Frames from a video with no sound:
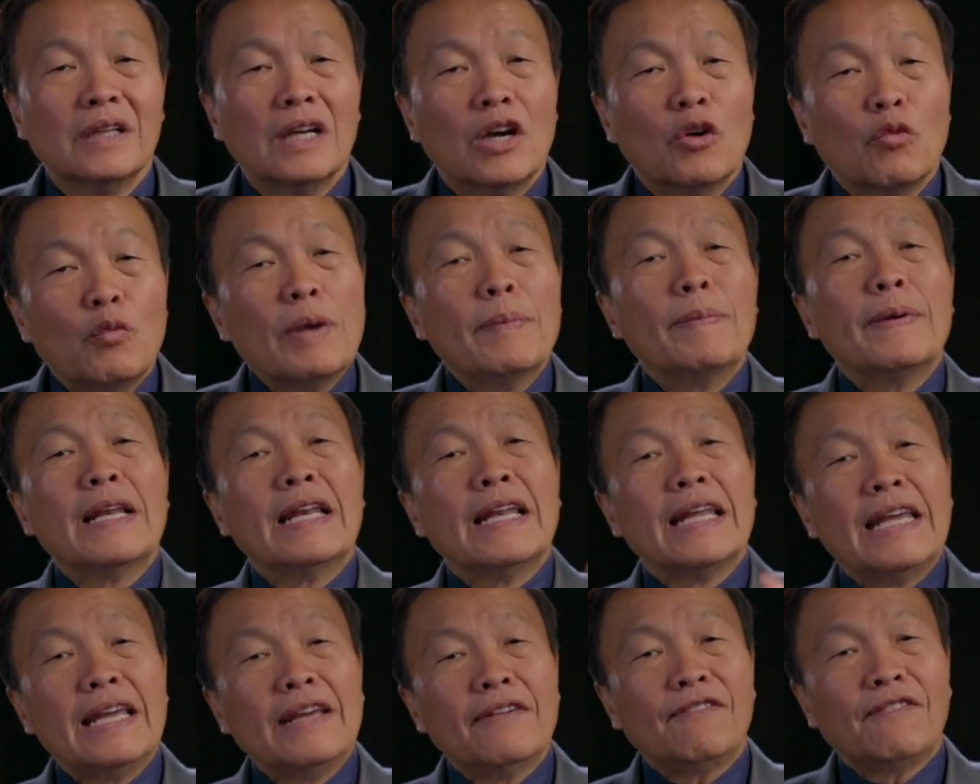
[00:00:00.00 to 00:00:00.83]
We
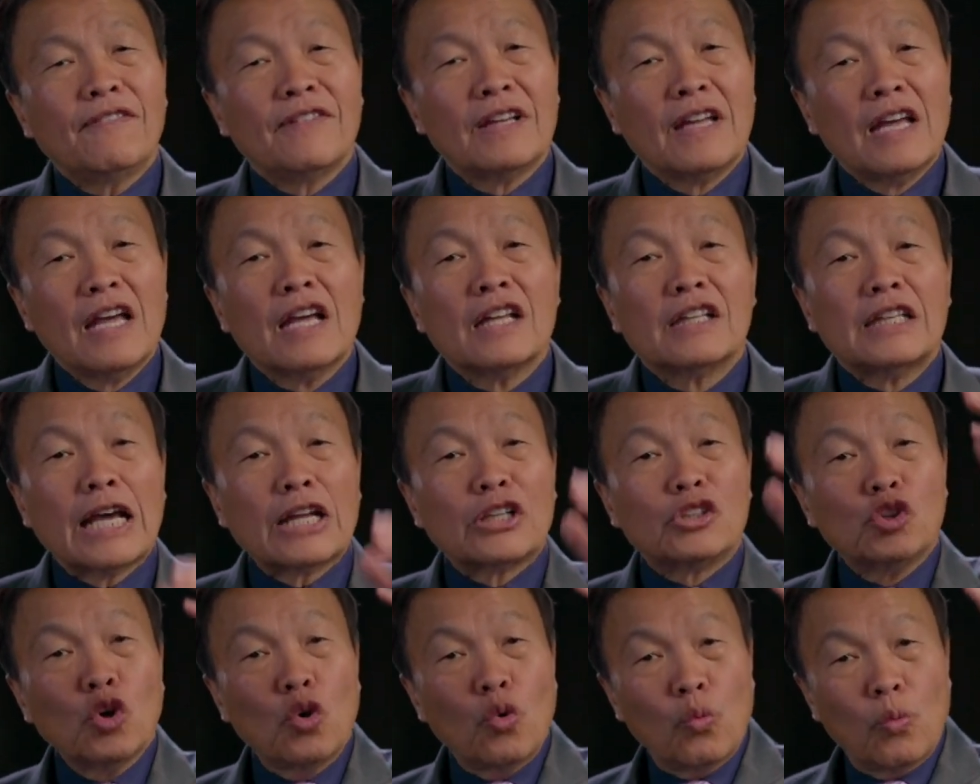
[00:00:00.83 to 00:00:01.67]
believe
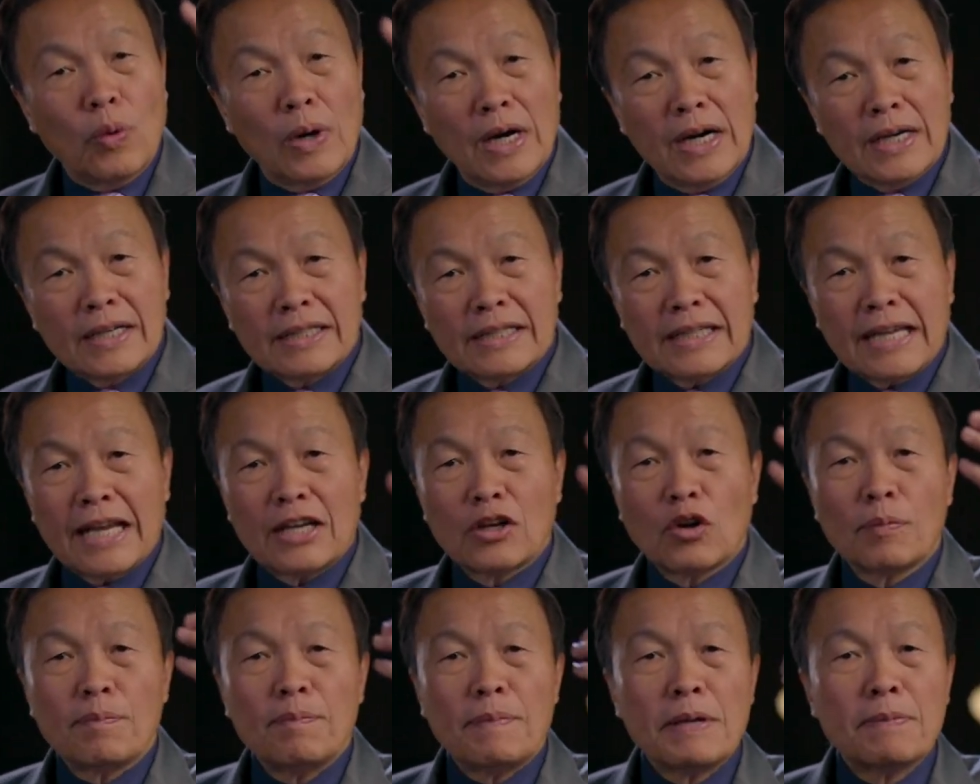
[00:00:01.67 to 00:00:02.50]
that your word
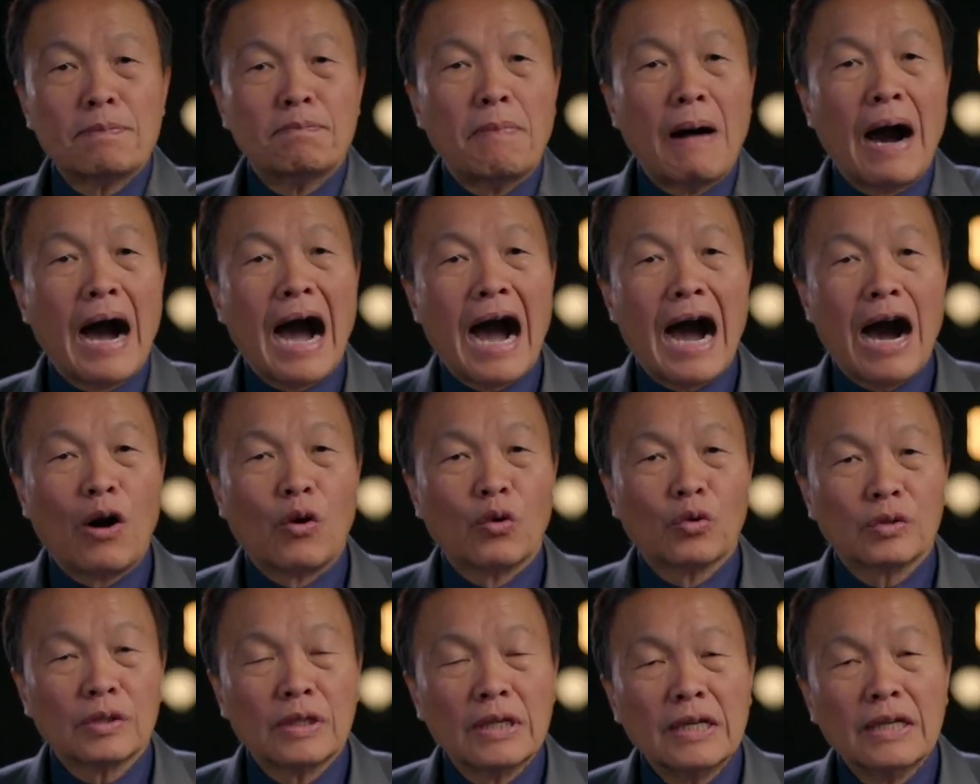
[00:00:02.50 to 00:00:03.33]
cannot be
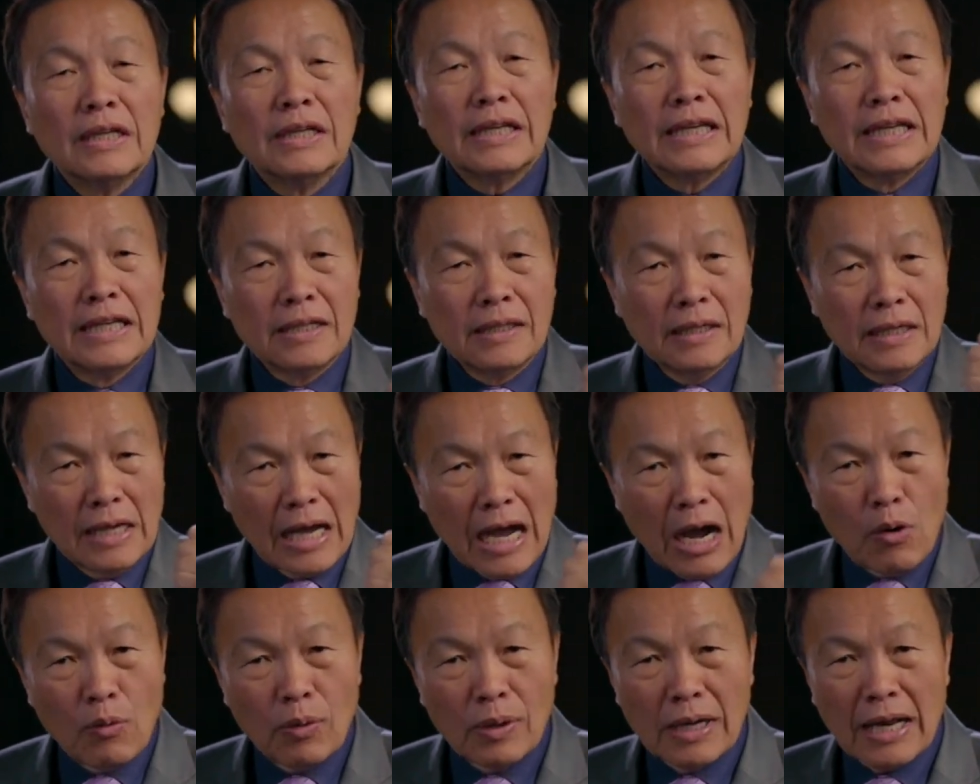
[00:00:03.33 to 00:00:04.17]
bowed in
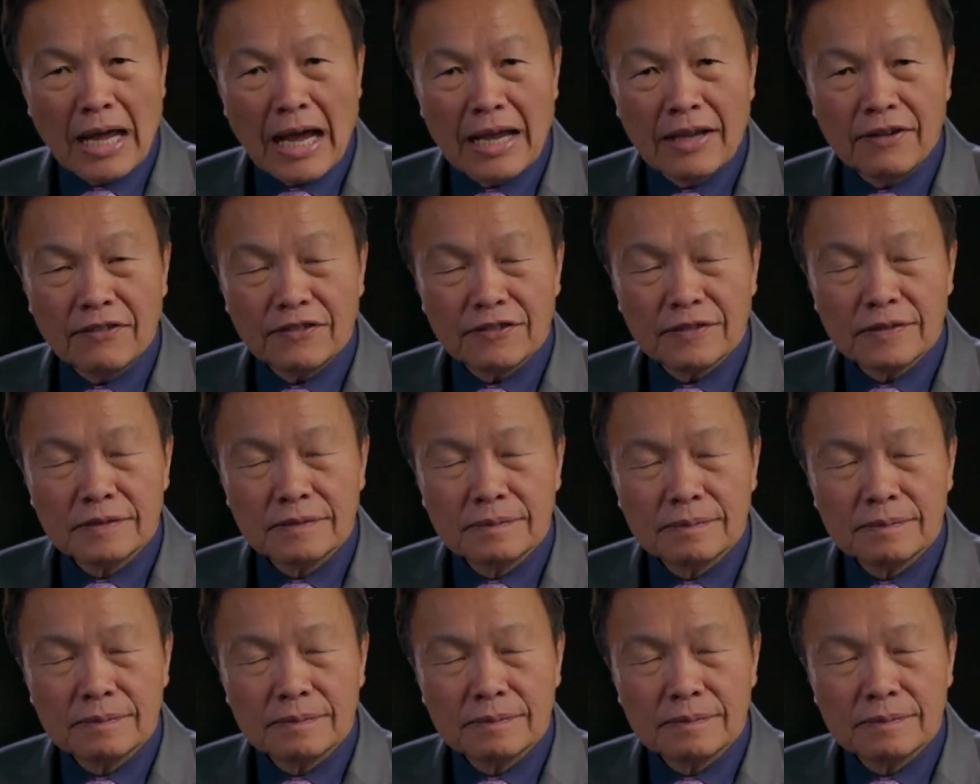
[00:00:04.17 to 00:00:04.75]
our life.